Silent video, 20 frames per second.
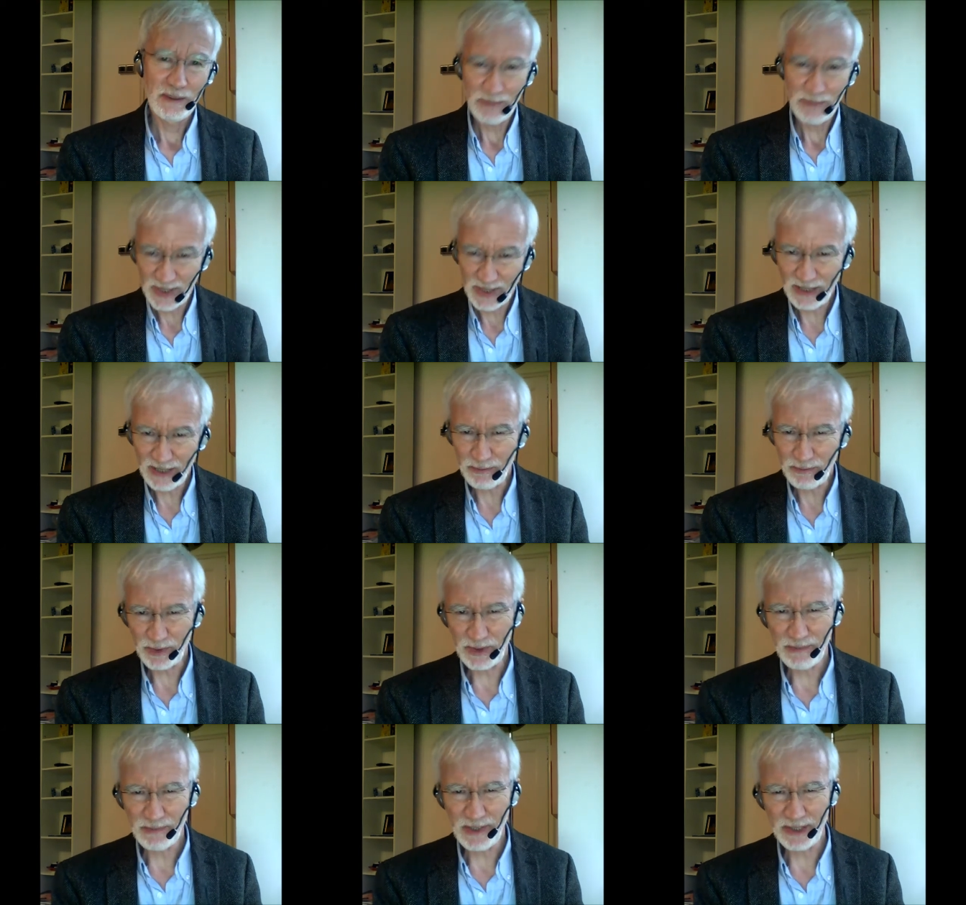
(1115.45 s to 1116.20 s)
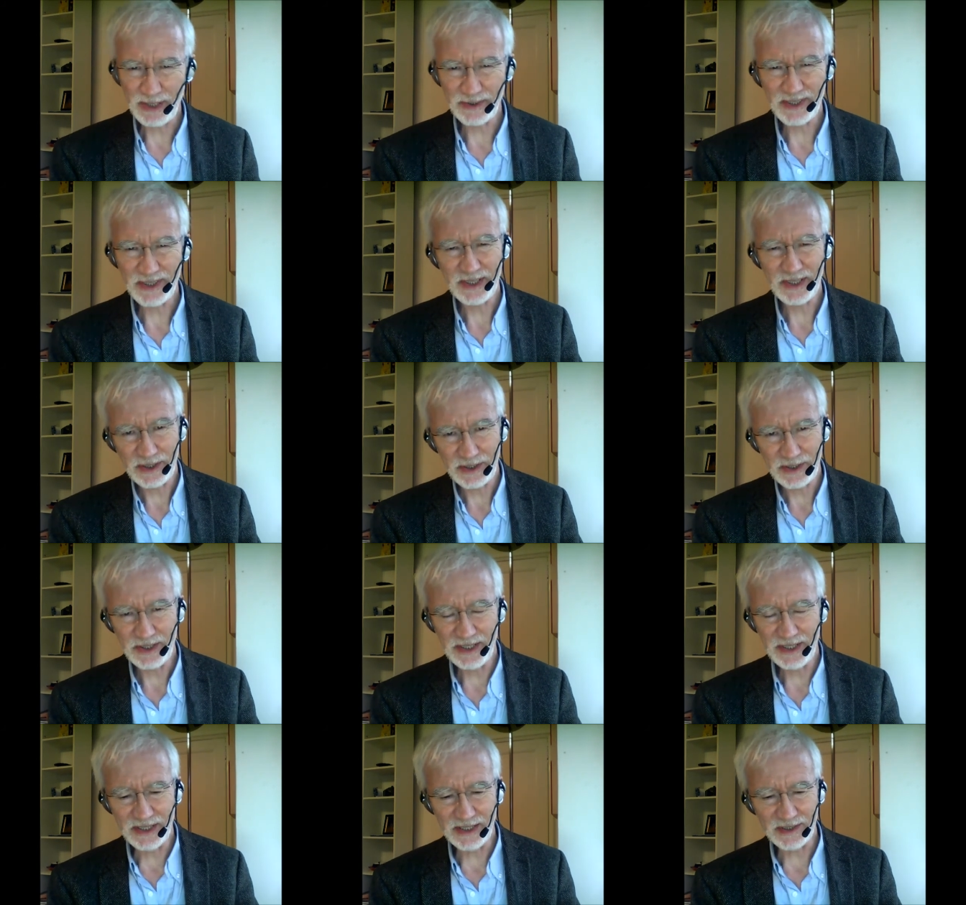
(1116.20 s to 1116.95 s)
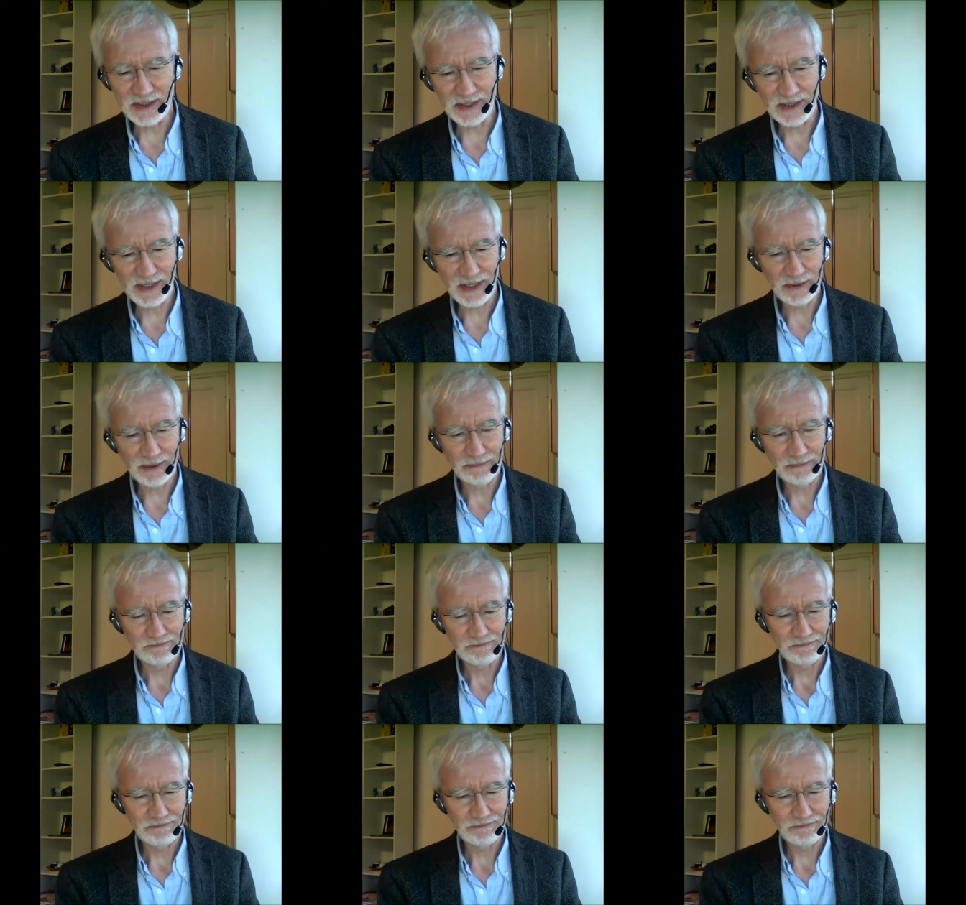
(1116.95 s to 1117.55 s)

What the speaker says: But that was about 30 years ago.